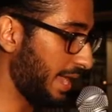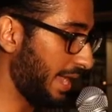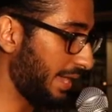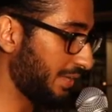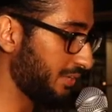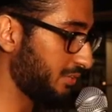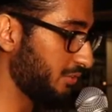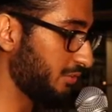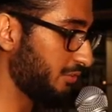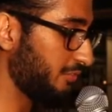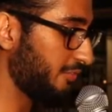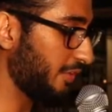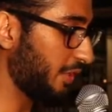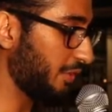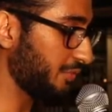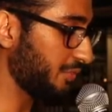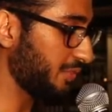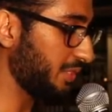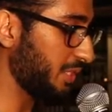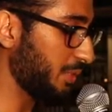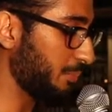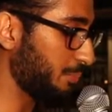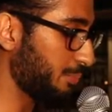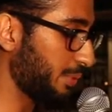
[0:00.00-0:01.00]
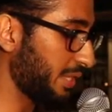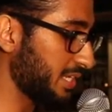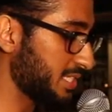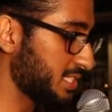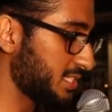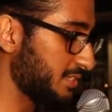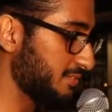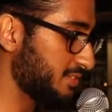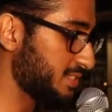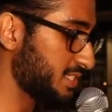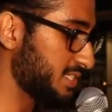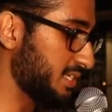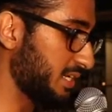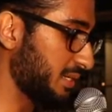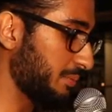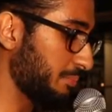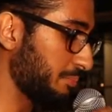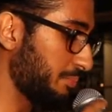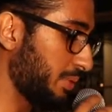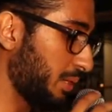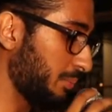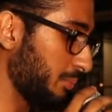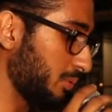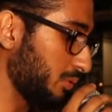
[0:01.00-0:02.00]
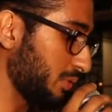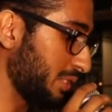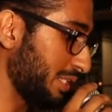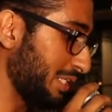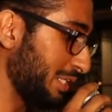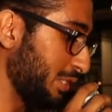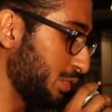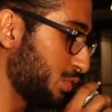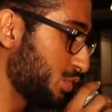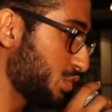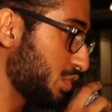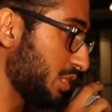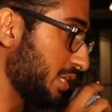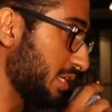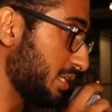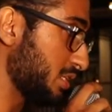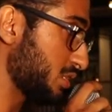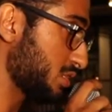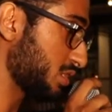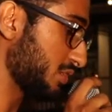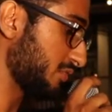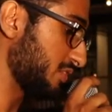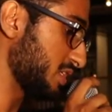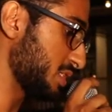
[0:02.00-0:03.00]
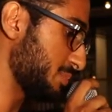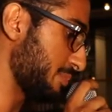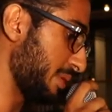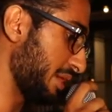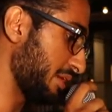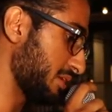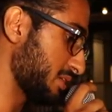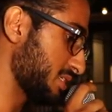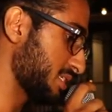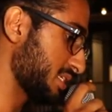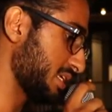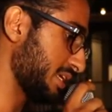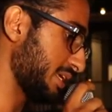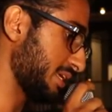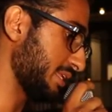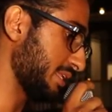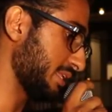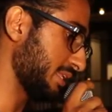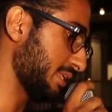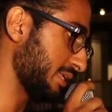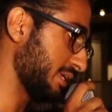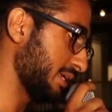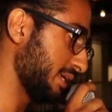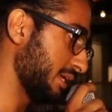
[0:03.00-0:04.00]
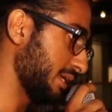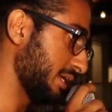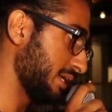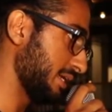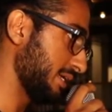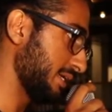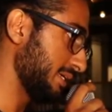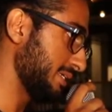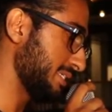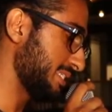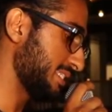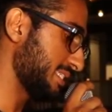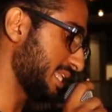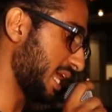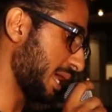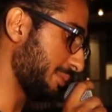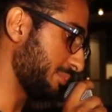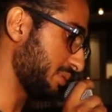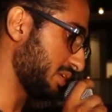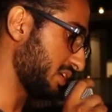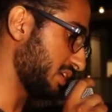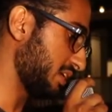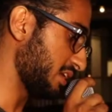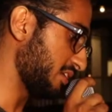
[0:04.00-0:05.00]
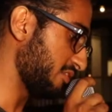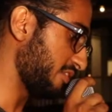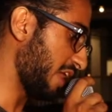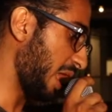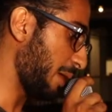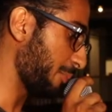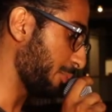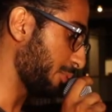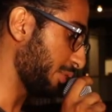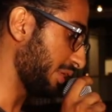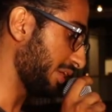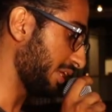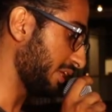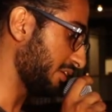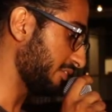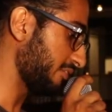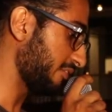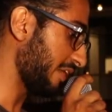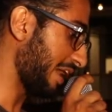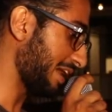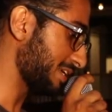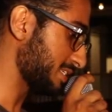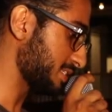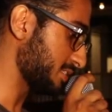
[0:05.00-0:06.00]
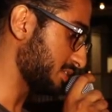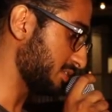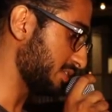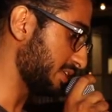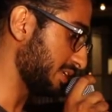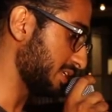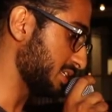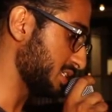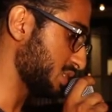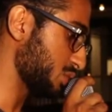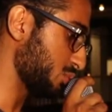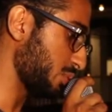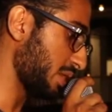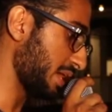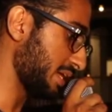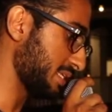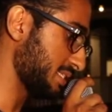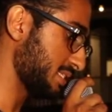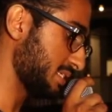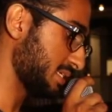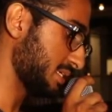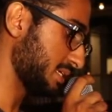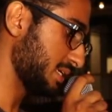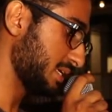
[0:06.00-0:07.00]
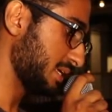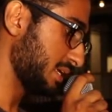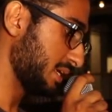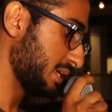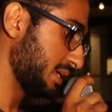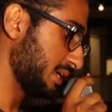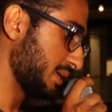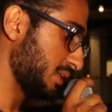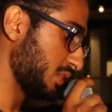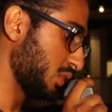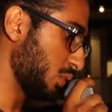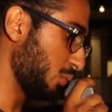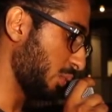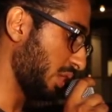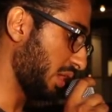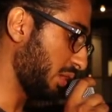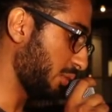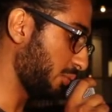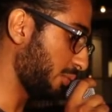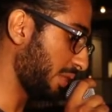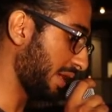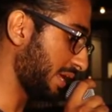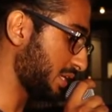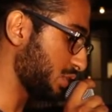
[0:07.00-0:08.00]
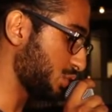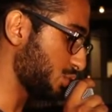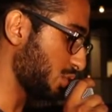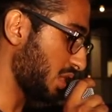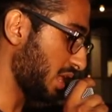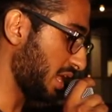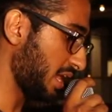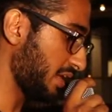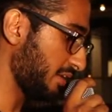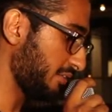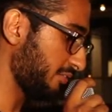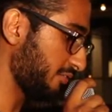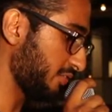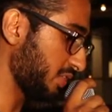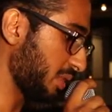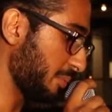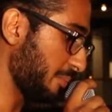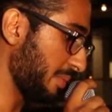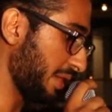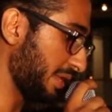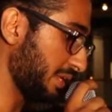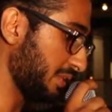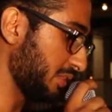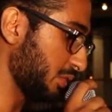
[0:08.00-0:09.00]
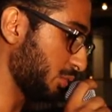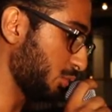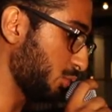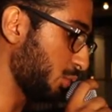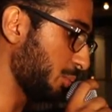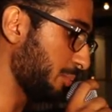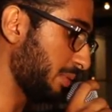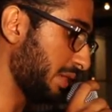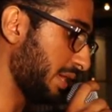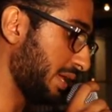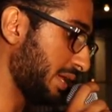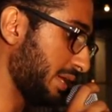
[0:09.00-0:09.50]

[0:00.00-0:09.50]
Ando felt the oppressive sun pummel each inch of his bare skin, his stamina evaporating faster than his sweat. The well ran dry for the men in the group